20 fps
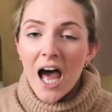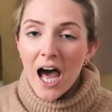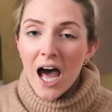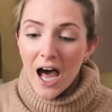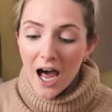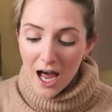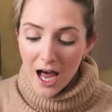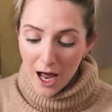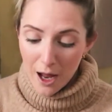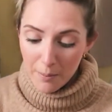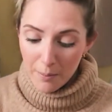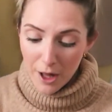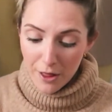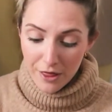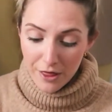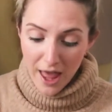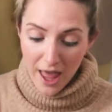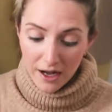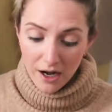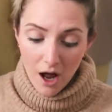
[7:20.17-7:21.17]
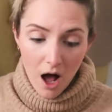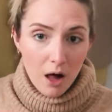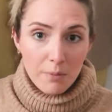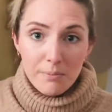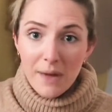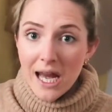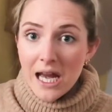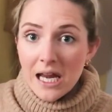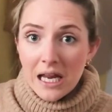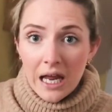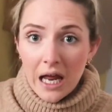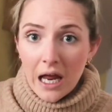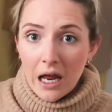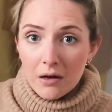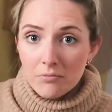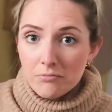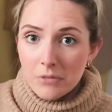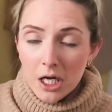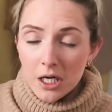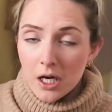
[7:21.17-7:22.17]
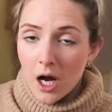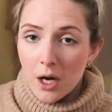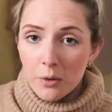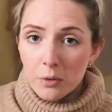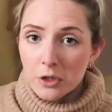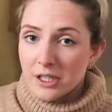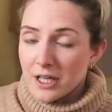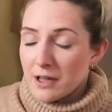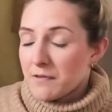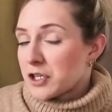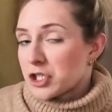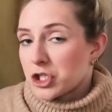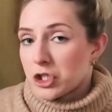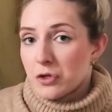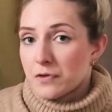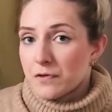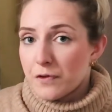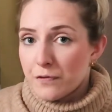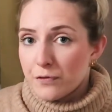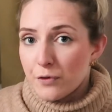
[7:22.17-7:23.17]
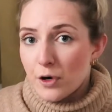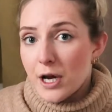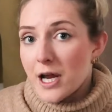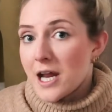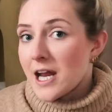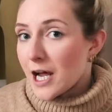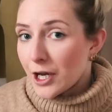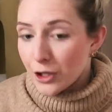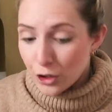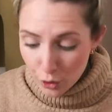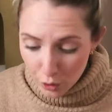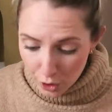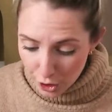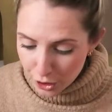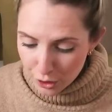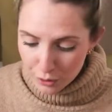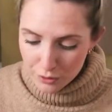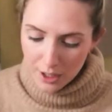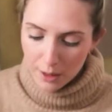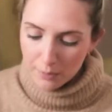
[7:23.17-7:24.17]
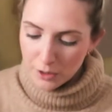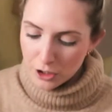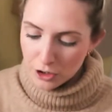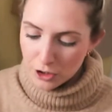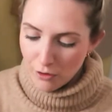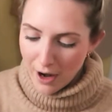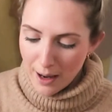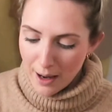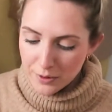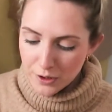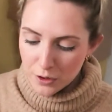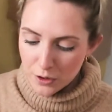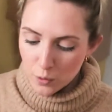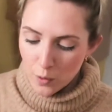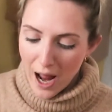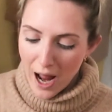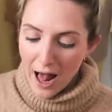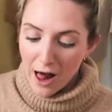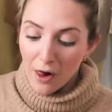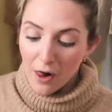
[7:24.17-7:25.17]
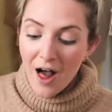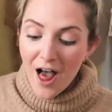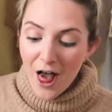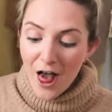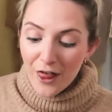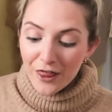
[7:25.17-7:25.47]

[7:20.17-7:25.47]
then I'll make it and I will give it to you for free, and you can use up your scraps as well.